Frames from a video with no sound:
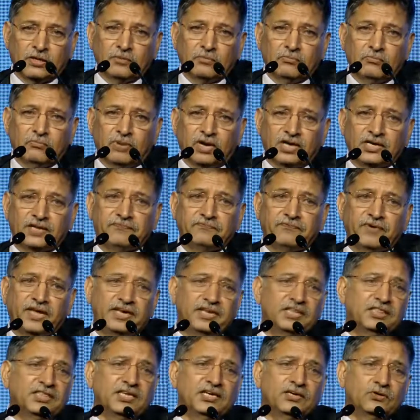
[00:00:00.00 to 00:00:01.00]
but if
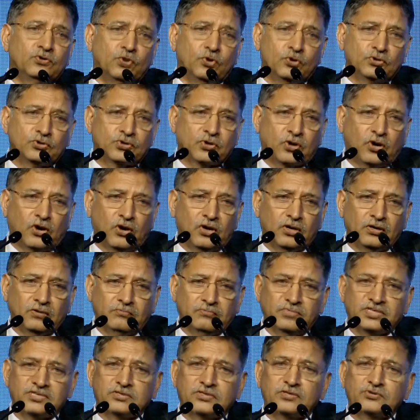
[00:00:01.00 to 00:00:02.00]
anything goes wrong,
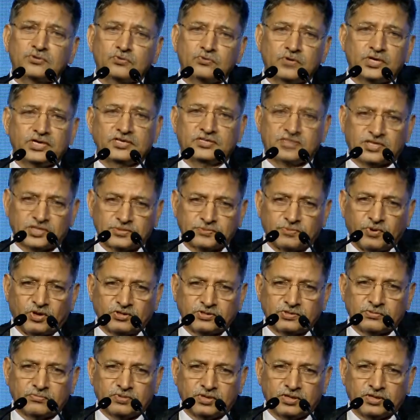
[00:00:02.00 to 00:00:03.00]
Mr. Suri is responsible.